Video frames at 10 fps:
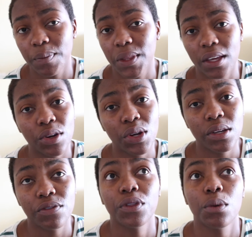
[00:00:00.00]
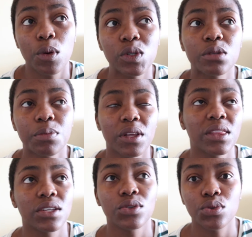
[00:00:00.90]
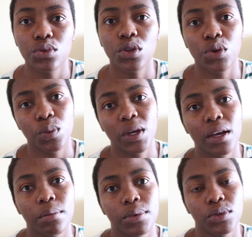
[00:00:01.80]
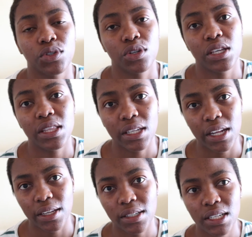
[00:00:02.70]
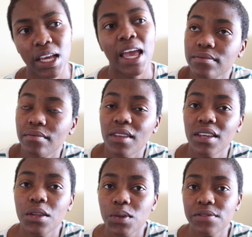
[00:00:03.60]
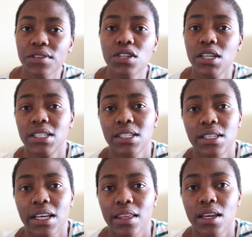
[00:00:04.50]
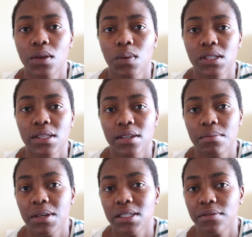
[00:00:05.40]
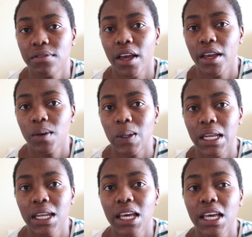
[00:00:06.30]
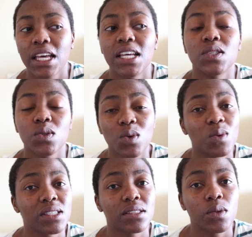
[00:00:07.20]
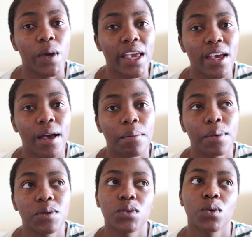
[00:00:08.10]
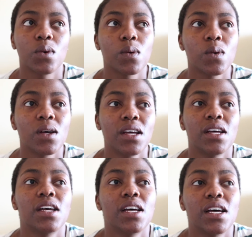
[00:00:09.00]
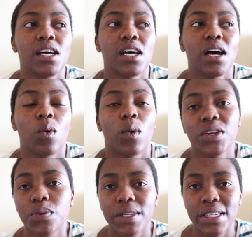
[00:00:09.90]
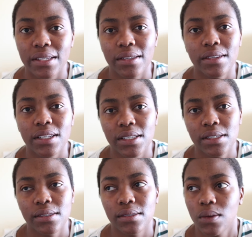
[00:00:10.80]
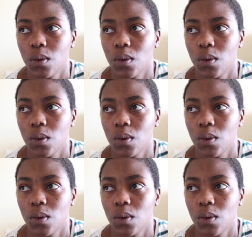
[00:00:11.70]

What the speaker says: they're not, for the most part, they do not wake up during the night. There was a video I did, I think it was the pacifier one, and Soko was still waking up. So what we did is